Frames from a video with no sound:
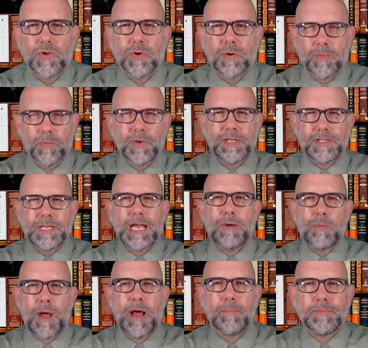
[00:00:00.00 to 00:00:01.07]
or we say
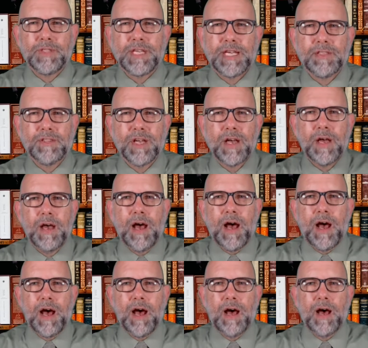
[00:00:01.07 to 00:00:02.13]
Ramses.
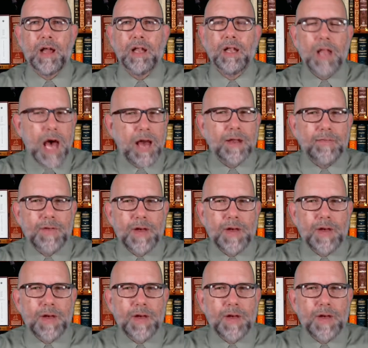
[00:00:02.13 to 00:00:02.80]
A lot of